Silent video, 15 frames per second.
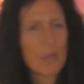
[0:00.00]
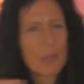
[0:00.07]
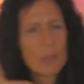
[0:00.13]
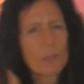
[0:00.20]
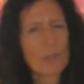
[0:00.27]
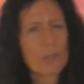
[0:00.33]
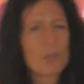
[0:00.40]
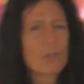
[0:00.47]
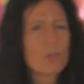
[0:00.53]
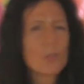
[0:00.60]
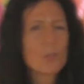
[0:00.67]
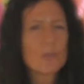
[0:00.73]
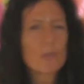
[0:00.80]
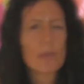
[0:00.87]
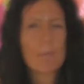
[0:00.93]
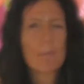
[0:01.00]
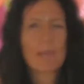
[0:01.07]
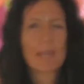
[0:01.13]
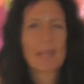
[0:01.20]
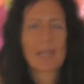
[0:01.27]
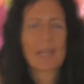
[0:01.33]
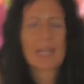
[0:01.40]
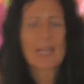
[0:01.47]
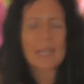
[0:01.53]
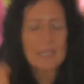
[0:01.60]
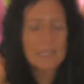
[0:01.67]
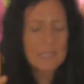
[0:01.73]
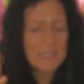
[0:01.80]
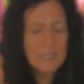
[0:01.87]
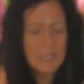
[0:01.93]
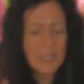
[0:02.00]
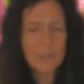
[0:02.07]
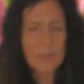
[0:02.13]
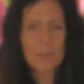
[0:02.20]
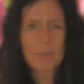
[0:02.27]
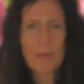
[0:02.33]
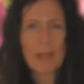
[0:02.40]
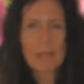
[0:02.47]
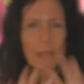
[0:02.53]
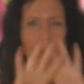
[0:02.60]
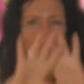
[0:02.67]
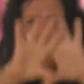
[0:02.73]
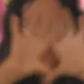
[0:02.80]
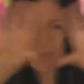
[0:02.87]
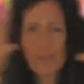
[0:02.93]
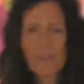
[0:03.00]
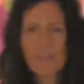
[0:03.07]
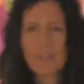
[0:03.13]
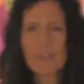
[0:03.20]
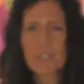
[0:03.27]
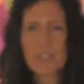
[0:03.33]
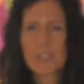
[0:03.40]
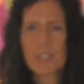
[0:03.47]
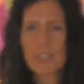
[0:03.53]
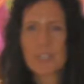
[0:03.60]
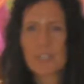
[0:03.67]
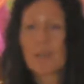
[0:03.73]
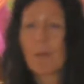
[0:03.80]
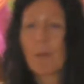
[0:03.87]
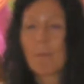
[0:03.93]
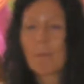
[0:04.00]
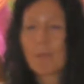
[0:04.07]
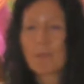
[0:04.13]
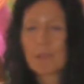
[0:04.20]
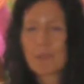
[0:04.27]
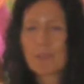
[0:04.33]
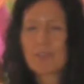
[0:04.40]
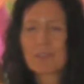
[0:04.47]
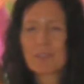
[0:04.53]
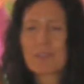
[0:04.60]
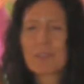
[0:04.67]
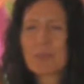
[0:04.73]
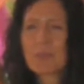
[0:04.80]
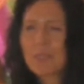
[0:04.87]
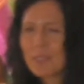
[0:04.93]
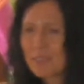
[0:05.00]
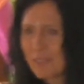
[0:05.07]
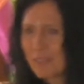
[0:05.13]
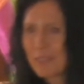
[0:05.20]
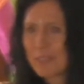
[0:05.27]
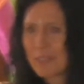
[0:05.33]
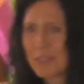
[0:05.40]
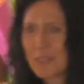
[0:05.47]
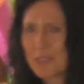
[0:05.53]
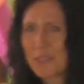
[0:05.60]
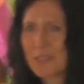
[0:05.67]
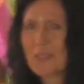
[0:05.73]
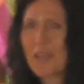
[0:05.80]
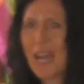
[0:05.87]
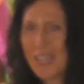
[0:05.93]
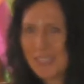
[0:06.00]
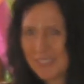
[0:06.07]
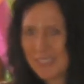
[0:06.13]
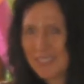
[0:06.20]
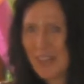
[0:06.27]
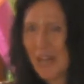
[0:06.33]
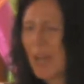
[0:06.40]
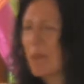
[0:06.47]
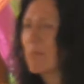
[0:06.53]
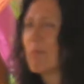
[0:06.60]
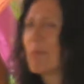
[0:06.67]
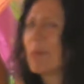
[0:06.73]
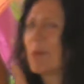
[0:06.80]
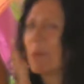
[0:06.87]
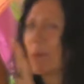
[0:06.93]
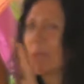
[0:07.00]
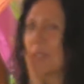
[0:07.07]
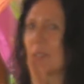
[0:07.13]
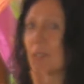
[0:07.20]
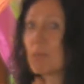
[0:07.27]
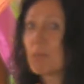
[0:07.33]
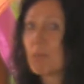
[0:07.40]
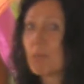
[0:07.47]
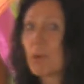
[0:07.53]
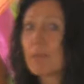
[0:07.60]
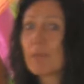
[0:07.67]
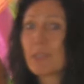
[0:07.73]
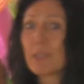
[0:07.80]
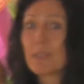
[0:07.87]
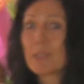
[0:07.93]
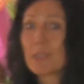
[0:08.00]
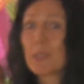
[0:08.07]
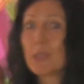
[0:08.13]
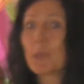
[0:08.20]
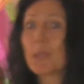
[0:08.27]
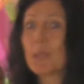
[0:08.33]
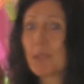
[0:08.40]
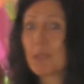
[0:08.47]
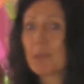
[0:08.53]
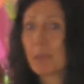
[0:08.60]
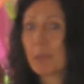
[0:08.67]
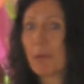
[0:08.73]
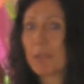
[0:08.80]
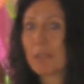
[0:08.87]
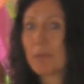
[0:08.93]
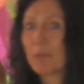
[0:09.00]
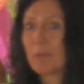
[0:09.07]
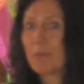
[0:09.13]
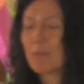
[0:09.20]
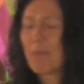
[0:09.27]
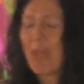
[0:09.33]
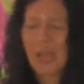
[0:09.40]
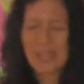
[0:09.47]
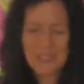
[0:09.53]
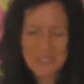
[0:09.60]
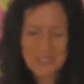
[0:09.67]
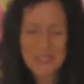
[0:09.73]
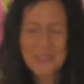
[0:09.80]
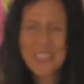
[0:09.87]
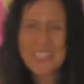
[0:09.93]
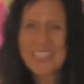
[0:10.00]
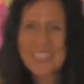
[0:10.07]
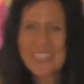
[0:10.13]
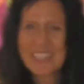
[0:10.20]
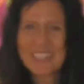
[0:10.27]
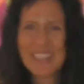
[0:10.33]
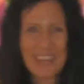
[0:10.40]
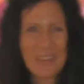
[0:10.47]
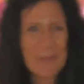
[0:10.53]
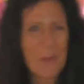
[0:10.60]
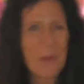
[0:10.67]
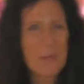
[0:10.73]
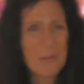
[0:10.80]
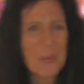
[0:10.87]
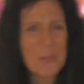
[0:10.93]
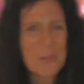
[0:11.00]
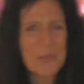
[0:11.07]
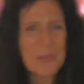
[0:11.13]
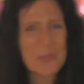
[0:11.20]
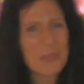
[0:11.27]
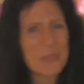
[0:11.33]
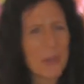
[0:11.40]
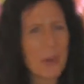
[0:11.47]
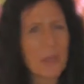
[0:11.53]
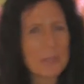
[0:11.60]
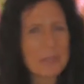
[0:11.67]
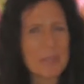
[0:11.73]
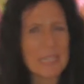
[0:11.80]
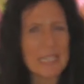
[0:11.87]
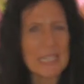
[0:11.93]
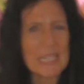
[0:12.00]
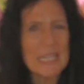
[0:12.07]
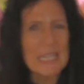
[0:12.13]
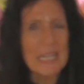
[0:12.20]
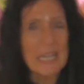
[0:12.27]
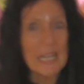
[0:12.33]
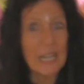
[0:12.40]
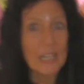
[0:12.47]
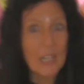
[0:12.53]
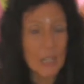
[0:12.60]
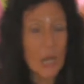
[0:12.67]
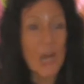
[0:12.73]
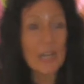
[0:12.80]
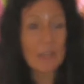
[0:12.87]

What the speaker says: So do dream big. Set your mind to it. Envision it. The universe will deliver to you at the time when it is perfect for you and everybody. And so indeed, that one woman who had called me got